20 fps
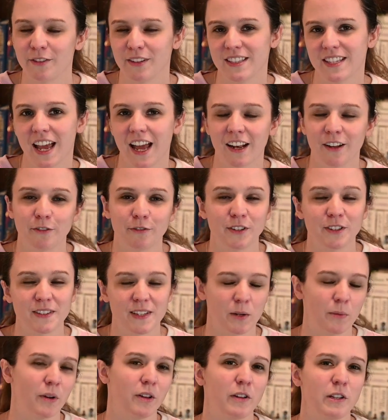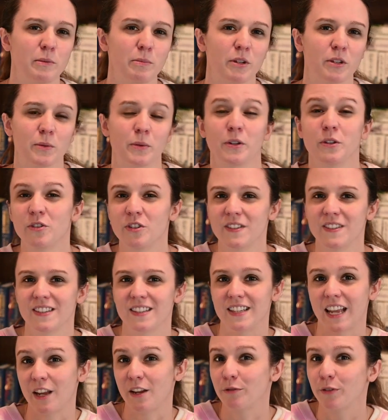It kind of feels like one of those books where you
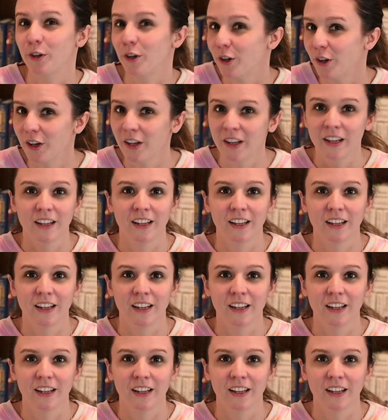just savor